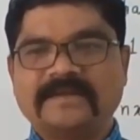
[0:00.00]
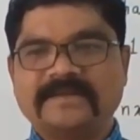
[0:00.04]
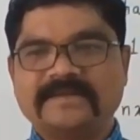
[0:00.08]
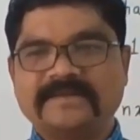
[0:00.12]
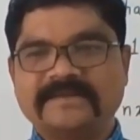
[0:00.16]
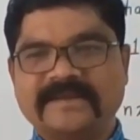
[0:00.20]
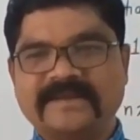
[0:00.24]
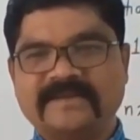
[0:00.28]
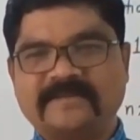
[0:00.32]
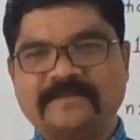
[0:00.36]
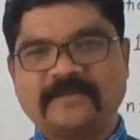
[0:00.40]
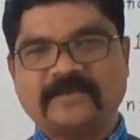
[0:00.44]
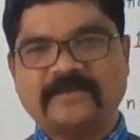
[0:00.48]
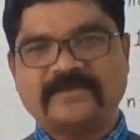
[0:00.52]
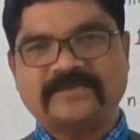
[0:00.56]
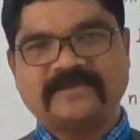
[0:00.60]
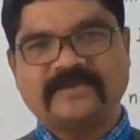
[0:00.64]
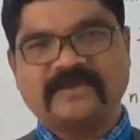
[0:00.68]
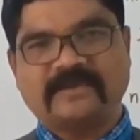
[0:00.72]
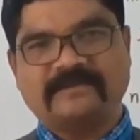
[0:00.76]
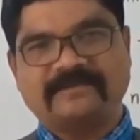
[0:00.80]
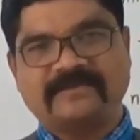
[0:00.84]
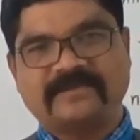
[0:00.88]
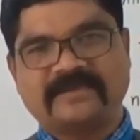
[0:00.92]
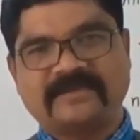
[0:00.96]
This process
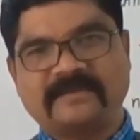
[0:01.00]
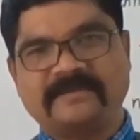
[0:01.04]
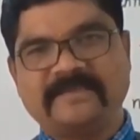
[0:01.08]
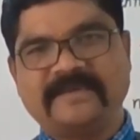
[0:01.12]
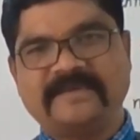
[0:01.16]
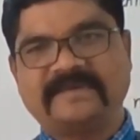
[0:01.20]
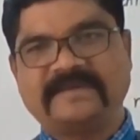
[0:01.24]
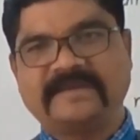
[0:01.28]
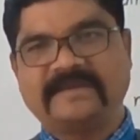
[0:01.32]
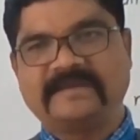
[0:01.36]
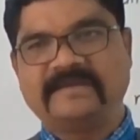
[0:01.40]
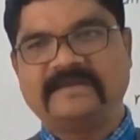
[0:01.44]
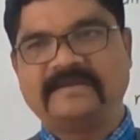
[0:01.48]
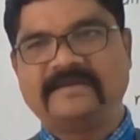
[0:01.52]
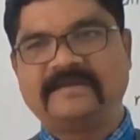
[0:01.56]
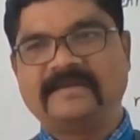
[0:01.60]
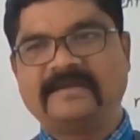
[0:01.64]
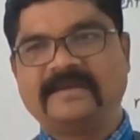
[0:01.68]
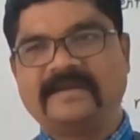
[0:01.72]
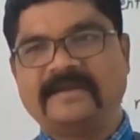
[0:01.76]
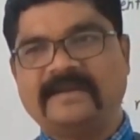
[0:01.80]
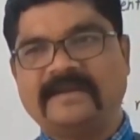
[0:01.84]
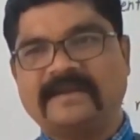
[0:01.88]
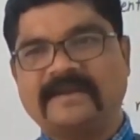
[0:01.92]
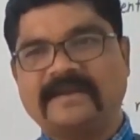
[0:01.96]
of
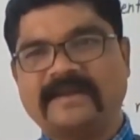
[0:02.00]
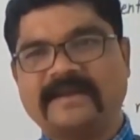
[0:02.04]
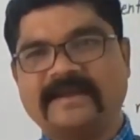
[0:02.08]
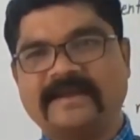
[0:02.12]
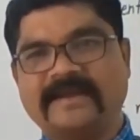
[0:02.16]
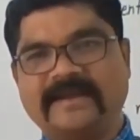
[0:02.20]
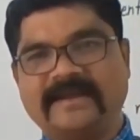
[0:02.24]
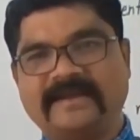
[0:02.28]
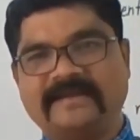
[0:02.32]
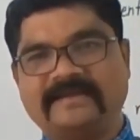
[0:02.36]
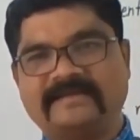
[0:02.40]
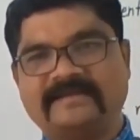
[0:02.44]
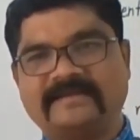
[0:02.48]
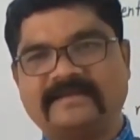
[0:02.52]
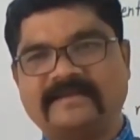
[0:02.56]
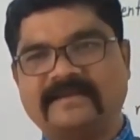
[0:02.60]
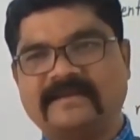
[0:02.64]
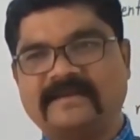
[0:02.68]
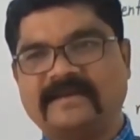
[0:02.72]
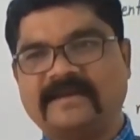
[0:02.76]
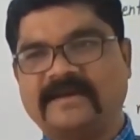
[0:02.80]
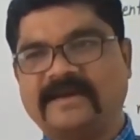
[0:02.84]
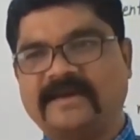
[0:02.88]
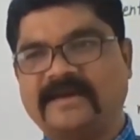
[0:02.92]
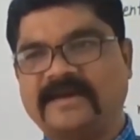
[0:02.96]
summation is
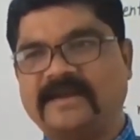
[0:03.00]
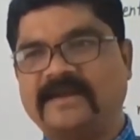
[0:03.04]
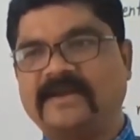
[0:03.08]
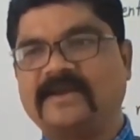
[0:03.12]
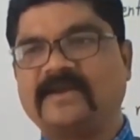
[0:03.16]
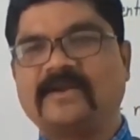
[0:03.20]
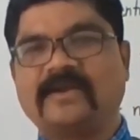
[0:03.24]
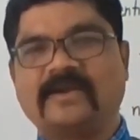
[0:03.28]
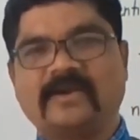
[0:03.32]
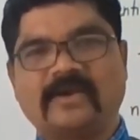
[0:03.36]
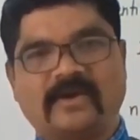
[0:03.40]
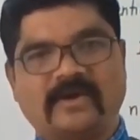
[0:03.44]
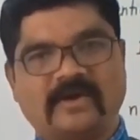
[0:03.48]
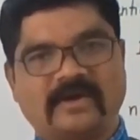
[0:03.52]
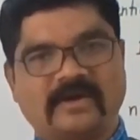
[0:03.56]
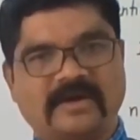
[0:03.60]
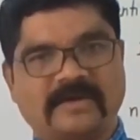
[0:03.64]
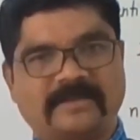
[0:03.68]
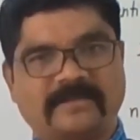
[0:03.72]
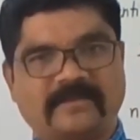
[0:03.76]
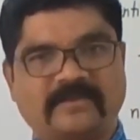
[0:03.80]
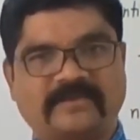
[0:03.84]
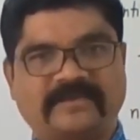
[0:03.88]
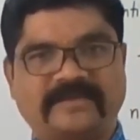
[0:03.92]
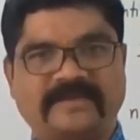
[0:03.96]
a
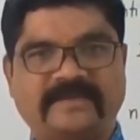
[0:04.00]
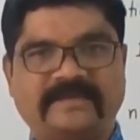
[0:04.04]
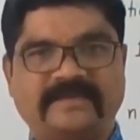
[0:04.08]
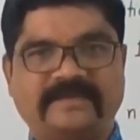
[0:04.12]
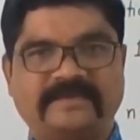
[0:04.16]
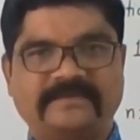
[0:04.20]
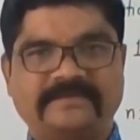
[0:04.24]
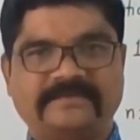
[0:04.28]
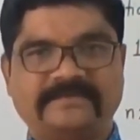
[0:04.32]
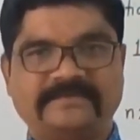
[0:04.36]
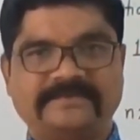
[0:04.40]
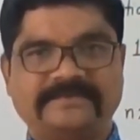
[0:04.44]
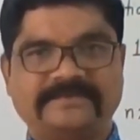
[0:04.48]
longer process.